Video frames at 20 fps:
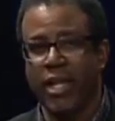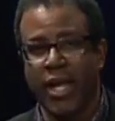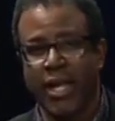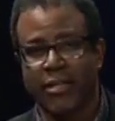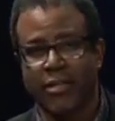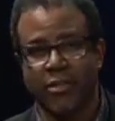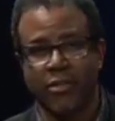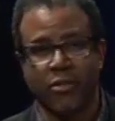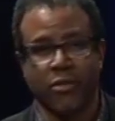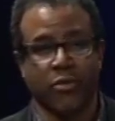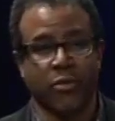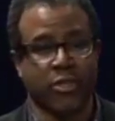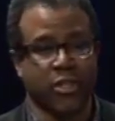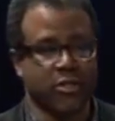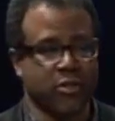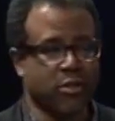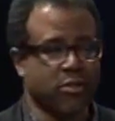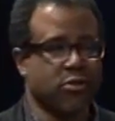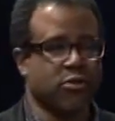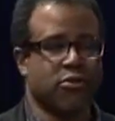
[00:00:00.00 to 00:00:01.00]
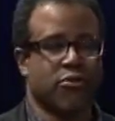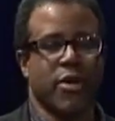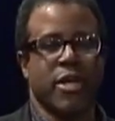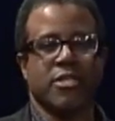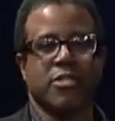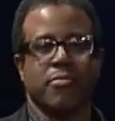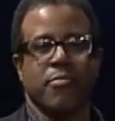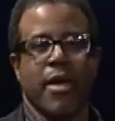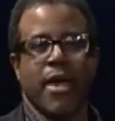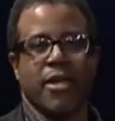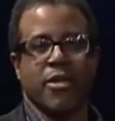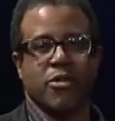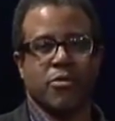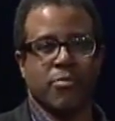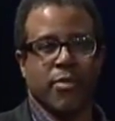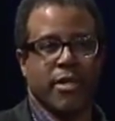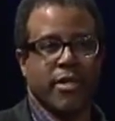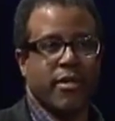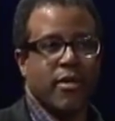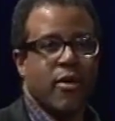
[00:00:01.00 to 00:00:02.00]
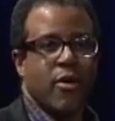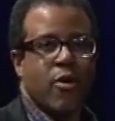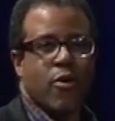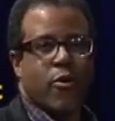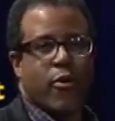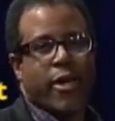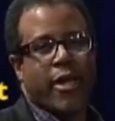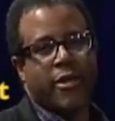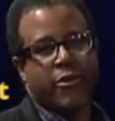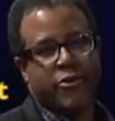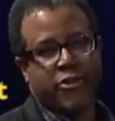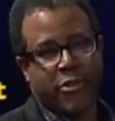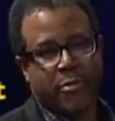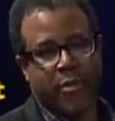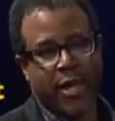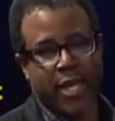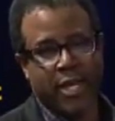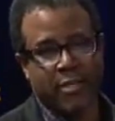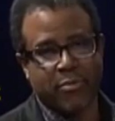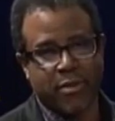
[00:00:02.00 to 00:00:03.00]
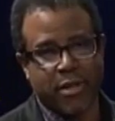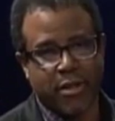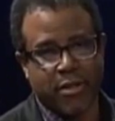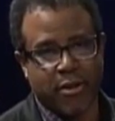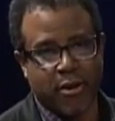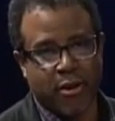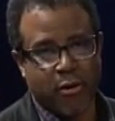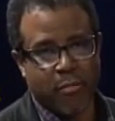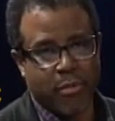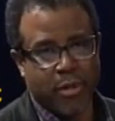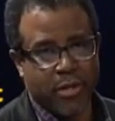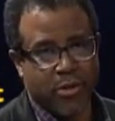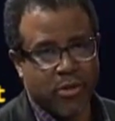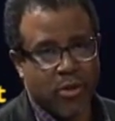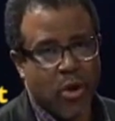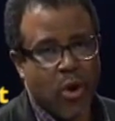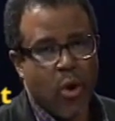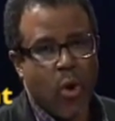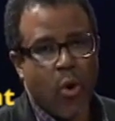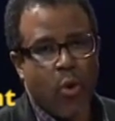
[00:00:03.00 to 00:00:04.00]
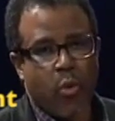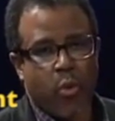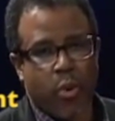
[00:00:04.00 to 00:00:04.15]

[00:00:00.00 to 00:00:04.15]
which I like to do, which is stress management or energy management therapies,